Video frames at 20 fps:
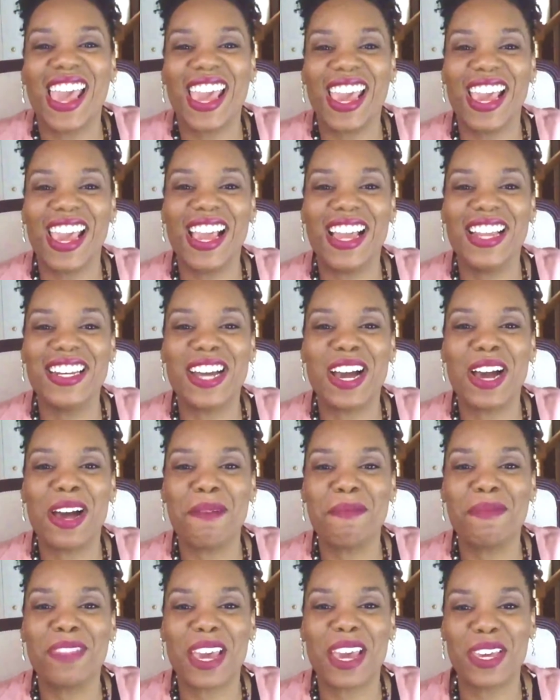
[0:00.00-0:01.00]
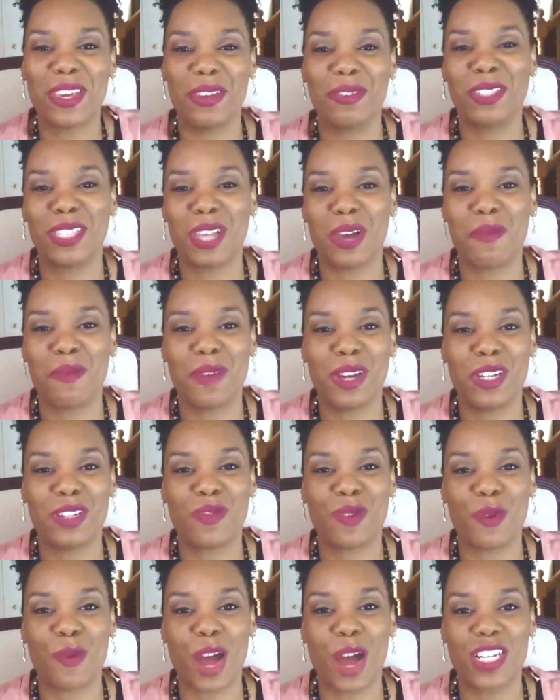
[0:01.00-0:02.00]
And thank you so
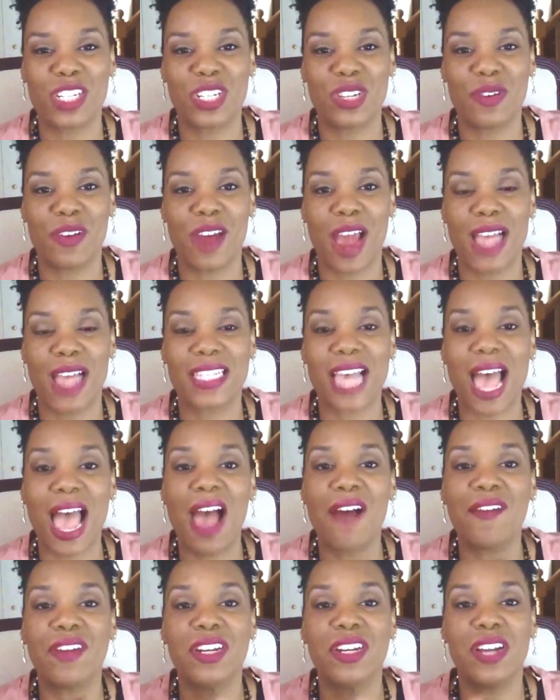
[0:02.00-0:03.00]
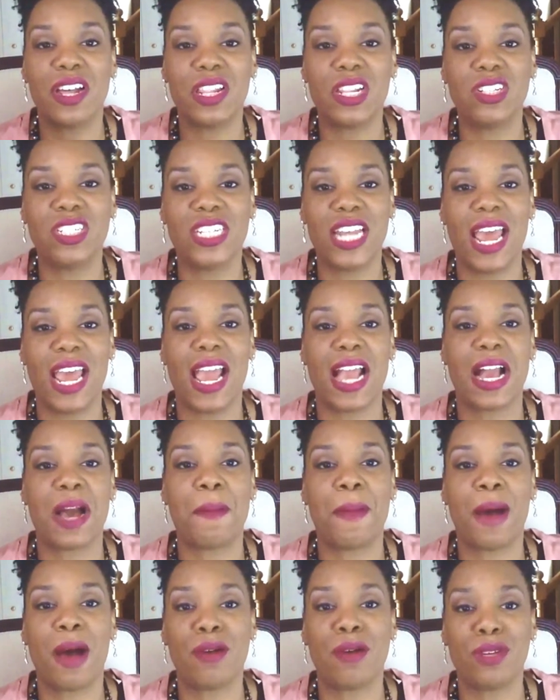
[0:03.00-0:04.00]
much for watching, you guys. I have another tag
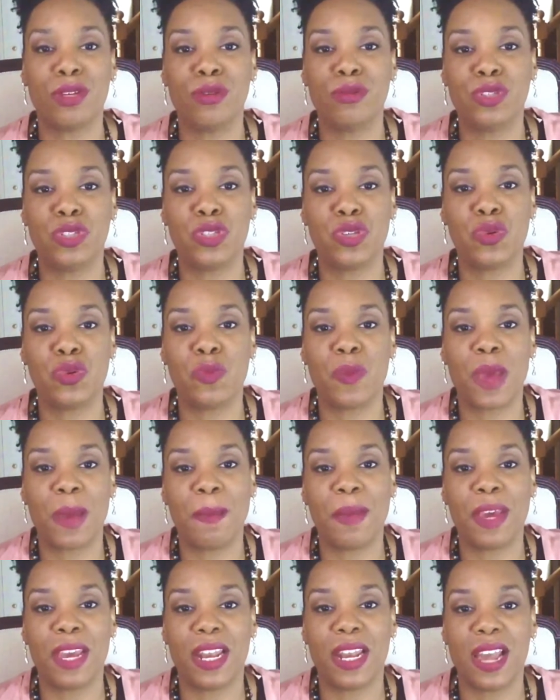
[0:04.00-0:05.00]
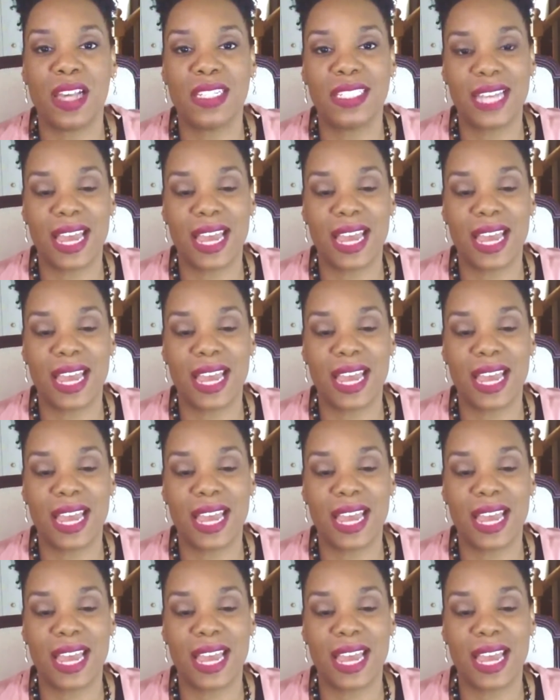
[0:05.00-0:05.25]
about YouTube and being a